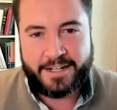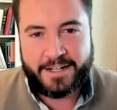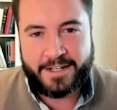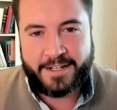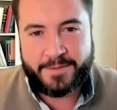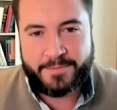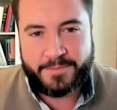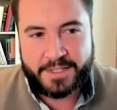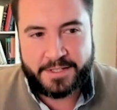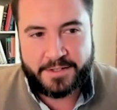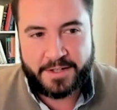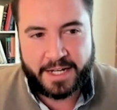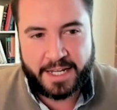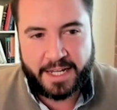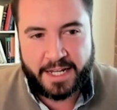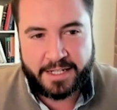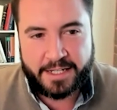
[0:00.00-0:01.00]
Um,
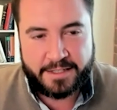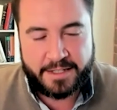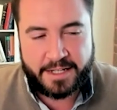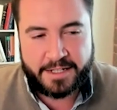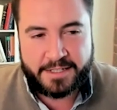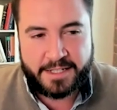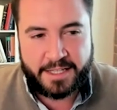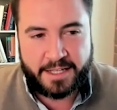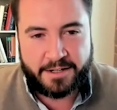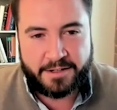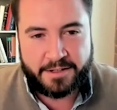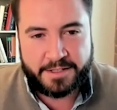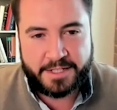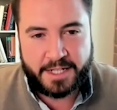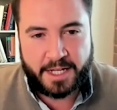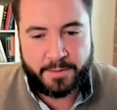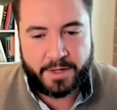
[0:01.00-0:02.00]
so I, I, I see that
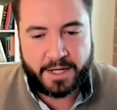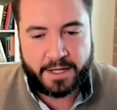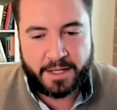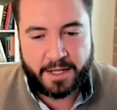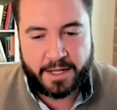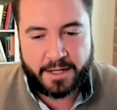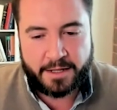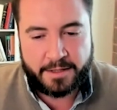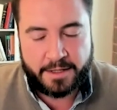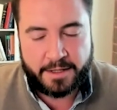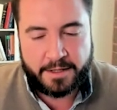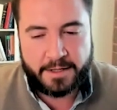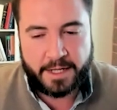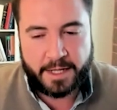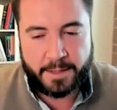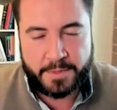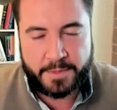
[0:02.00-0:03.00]
all the time. And I, I,
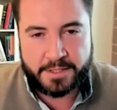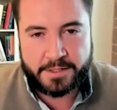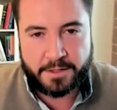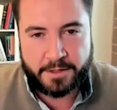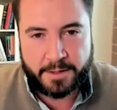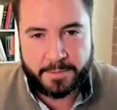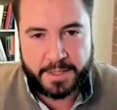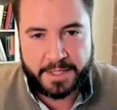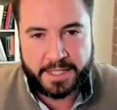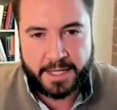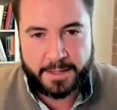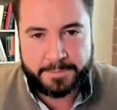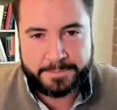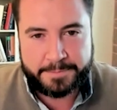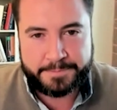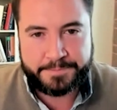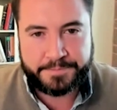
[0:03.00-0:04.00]
I am concerned about
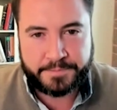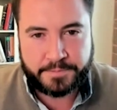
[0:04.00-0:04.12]
that.